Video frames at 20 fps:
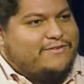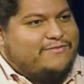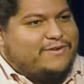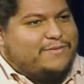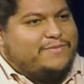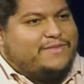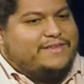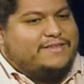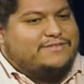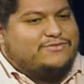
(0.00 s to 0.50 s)

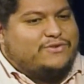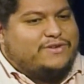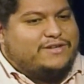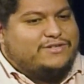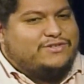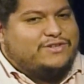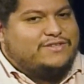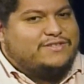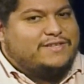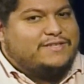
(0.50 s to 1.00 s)
from these
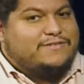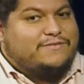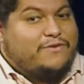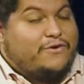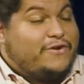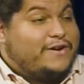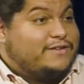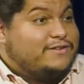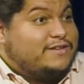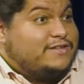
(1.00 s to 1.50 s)
traditions is
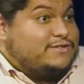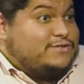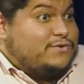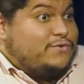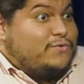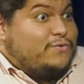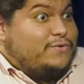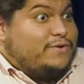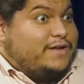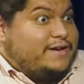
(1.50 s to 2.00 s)
very, is
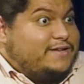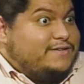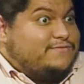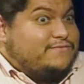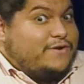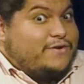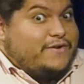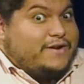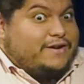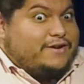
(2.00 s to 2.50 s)
cool and it's
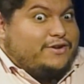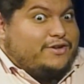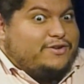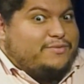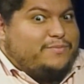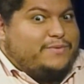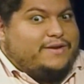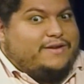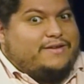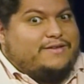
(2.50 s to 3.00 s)
very
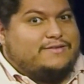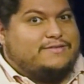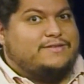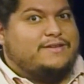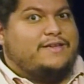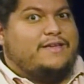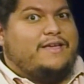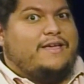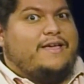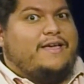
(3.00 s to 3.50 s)
good because
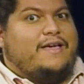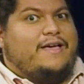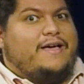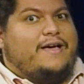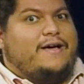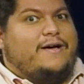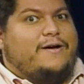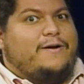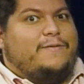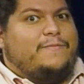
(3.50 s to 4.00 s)

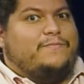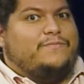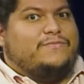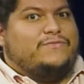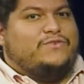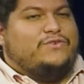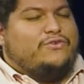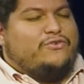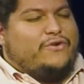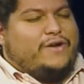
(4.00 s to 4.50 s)
um,
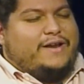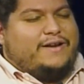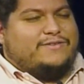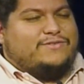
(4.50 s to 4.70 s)
you create